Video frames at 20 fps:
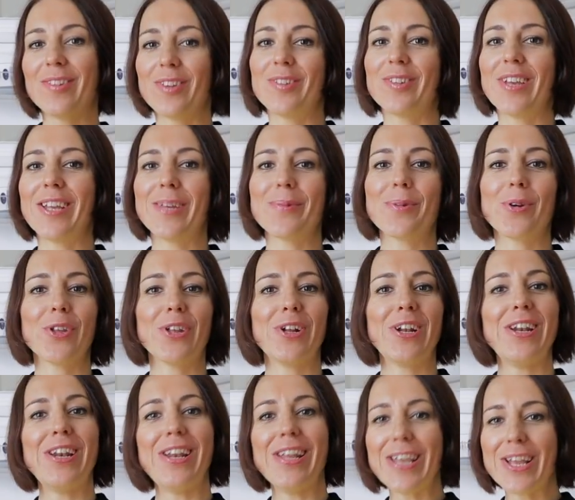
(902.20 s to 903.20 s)
as I said, I'm
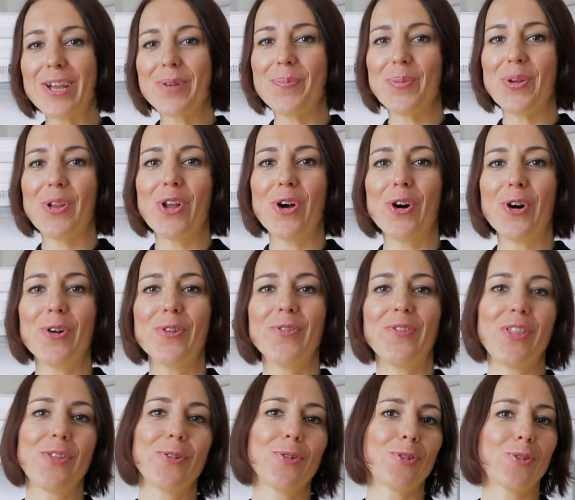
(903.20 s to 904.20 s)
gonna link below
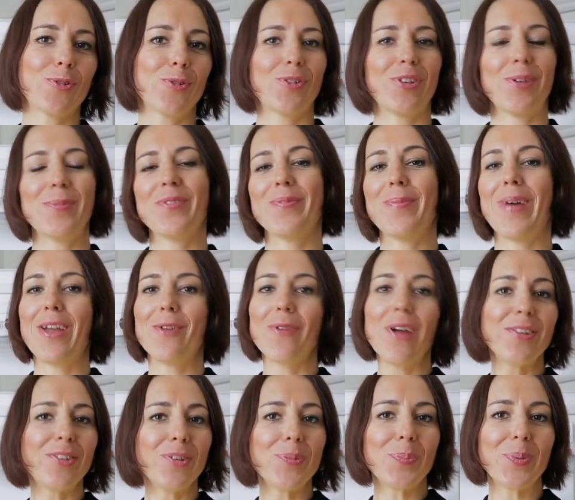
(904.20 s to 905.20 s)
videos to some of my
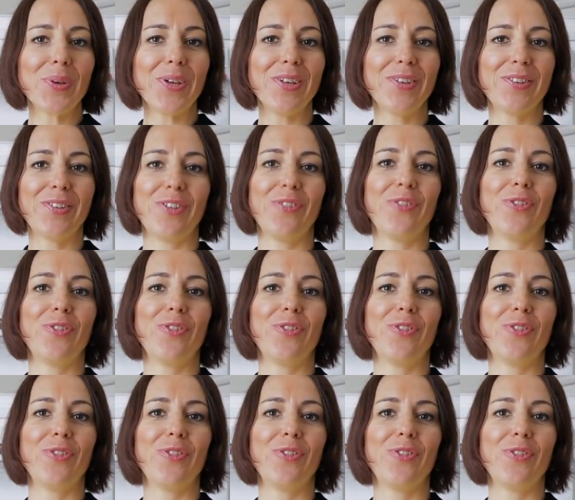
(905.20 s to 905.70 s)
recipes.